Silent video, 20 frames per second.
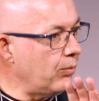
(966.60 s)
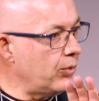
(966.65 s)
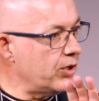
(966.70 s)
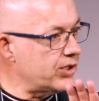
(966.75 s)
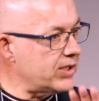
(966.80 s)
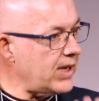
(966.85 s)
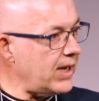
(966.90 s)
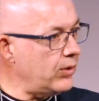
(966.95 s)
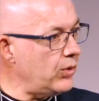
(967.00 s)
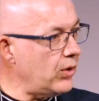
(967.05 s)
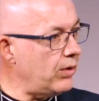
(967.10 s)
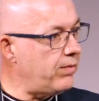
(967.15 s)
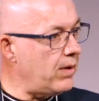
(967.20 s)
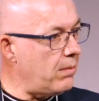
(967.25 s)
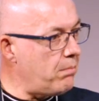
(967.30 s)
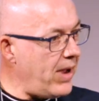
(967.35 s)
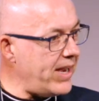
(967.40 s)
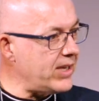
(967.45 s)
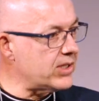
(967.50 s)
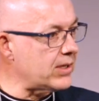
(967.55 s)
We sign off a
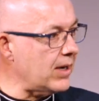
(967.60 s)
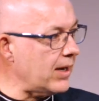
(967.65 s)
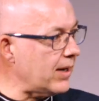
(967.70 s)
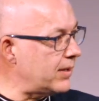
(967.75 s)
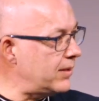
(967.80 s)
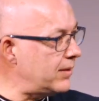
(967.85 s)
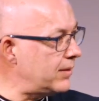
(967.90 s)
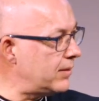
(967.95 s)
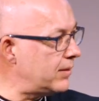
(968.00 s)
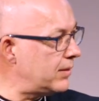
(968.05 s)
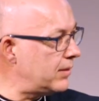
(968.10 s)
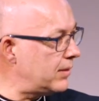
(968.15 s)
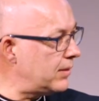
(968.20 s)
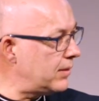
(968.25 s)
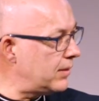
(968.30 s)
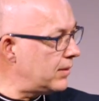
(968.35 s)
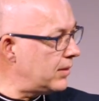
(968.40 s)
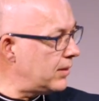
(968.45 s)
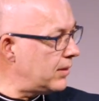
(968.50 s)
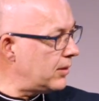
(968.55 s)
baseline,
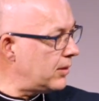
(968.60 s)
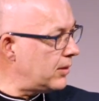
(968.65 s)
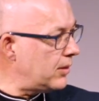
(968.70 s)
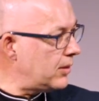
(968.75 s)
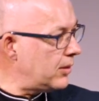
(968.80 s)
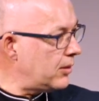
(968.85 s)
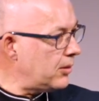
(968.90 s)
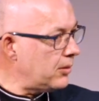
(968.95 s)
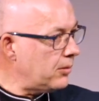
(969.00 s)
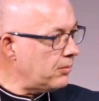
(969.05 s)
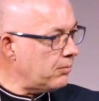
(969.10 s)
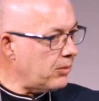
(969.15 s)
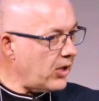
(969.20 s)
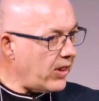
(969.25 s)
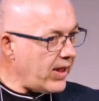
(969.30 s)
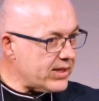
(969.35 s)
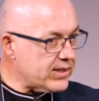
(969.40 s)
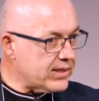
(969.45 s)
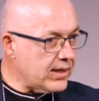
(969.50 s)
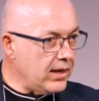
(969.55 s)
but
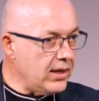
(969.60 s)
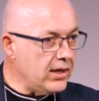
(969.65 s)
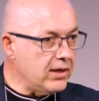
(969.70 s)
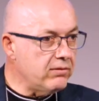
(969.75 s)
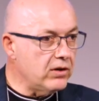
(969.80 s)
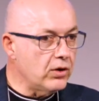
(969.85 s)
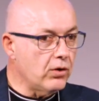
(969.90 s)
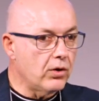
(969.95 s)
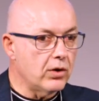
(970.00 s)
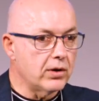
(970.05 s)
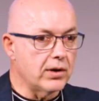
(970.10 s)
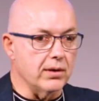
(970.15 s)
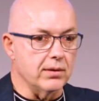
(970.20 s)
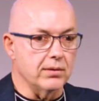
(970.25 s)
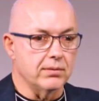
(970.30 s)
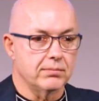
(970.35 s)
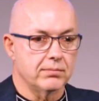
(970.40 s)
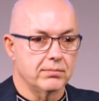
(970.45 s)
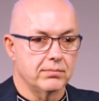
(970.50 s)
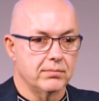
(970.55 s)
that's a living organ.
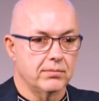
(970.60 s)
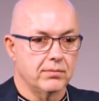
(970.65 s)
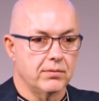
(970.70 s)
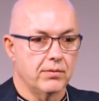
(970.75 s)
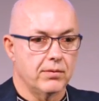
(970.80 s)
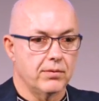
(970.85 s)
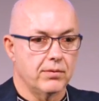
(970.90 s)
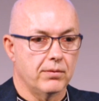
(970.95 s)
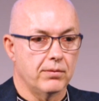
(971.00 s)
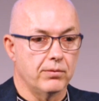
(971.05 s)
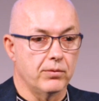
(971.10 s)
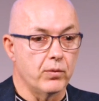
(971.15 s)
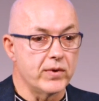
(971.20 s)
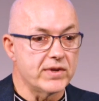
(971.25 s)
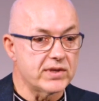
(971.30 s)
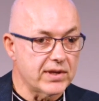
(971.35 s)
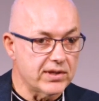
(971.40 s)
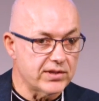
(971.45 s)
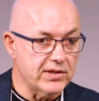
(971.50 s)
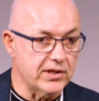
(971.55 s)
The
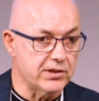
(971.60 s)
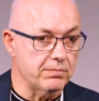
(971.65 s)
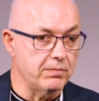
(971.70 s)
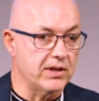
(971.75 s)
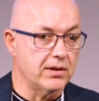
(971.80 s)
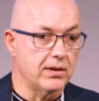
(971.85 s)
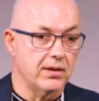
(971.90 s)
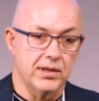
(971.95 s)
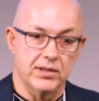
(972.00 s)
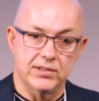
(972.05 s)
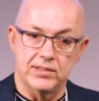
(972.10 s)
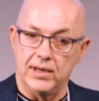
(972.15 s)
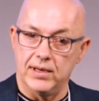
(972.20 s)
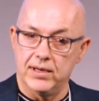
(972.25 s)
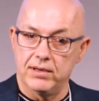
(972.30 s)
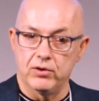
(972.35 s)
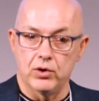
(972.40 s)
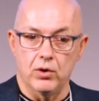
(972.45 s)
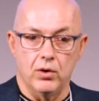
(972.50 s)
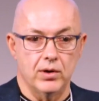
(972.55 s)
risk assessment is a
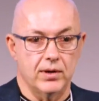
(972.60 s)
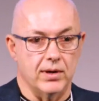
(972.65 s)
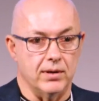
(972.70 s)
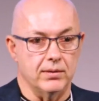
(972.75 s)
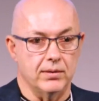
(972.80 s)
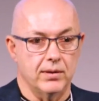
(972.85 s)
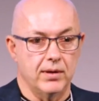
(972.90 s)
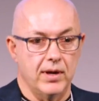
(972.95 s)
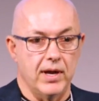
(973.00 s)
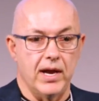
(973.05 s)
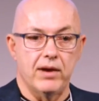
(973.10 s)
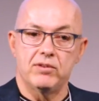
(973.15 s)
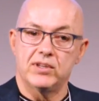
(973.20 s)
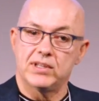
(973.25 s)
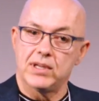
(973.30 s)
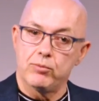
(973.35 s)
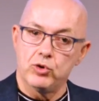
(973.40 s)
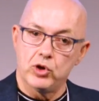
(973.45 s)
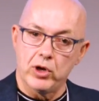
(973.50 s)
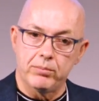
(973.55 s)
living organ. Every
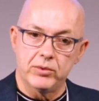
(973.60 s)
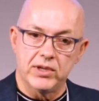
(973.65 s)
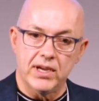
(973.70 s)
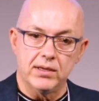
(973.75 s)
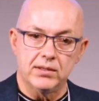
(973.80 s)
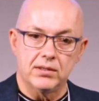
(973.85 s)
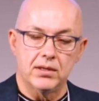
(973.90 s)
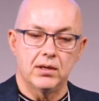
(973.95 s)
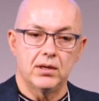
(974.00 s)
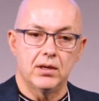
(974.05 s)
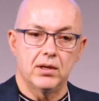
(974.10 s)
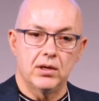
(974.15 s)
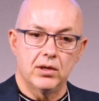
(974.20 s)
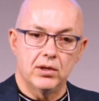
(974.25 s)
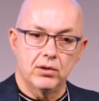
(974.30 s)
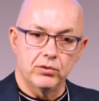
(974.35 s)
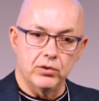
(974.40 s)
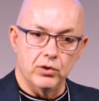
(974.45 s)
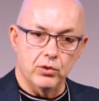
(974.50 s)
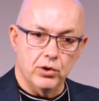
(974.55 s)
time you update,
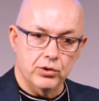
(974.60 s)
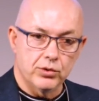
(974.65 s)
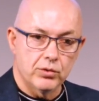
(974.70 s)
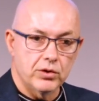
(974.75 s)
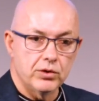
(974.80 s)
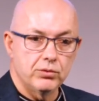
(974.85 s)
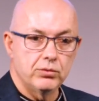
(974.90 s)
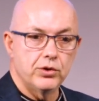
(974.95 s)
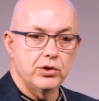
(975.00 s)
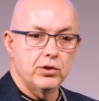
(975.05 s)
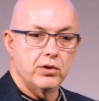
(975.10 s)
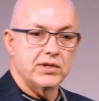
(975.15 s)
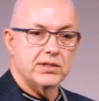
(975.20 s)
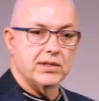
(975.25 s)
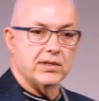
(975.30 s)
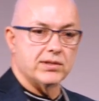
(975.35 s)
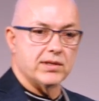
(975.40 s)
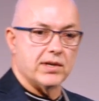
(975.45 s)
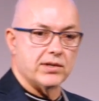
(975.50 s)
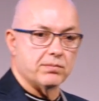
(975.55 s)
you go to redo your risk
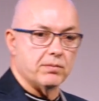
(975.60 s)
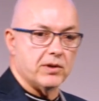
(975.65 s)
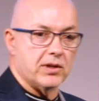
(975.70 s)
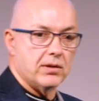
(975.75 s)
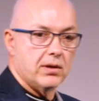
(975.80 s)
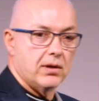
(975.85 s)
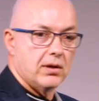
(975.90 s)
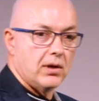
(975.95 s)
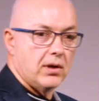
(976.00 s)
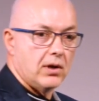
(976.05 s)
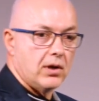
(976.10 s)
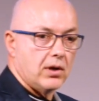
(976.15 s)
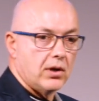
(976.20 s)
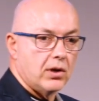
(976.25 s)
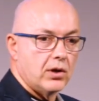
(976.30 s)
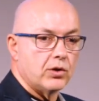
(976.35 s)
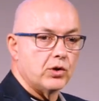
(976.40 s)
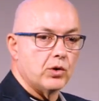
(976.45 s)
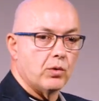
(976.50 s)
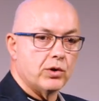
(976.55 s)
assessment.
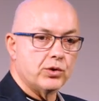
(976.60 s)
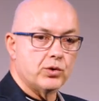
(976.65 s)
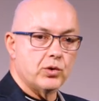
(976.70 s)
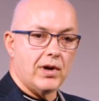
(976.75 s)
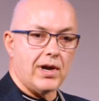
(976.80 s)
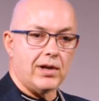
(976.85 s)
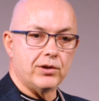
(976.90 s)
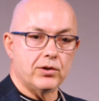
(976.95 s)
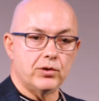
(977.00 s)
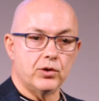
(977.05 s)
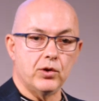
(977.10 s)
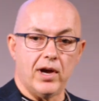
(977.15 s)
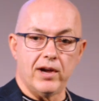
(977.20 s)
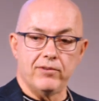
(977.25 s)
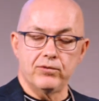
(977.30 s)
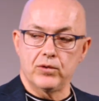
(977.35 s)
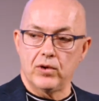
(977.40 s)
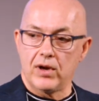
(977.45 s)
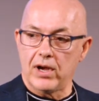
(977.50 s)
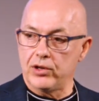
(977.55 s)
You
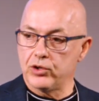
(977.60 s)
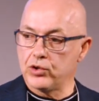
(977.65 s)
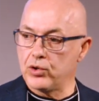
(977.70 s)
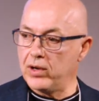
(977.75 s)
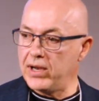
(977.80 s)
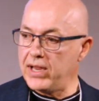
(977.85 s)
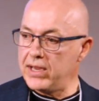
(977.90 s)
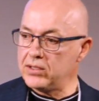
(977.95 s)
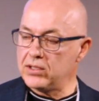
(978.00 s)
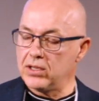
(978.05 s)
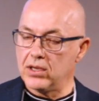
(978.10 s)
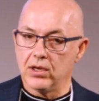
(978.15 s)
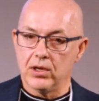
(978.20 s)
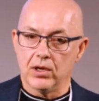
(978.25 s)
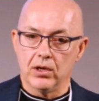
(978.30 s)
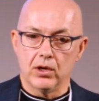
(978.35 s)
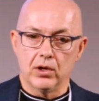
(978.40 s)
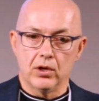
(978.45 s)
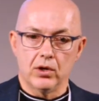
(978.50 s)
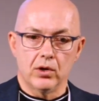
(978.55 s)
have to calculate
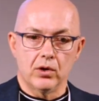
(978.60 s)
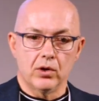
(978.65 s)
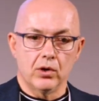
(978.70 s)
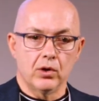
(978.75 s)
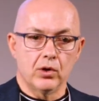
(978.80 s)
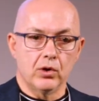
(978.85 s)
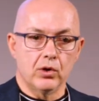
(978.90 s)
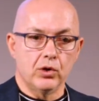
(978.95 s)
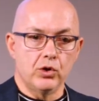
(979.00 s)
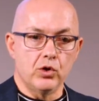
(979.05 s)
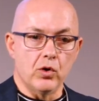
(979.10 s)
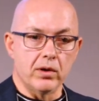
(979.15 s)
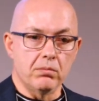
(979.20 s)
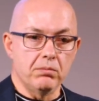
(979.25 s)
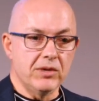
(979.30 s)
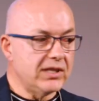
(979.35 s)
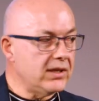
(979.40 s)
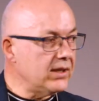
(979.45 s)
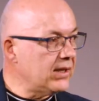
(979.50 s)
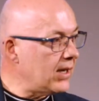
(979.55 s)
your
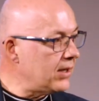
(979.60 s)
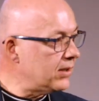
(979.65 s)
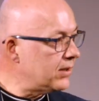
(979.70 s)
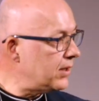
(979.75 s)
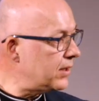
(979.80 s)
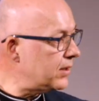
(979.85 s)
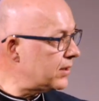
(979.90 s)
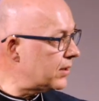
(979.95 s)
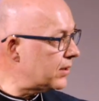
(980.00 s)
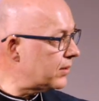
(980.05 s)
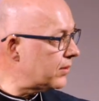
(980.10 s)
unmitigated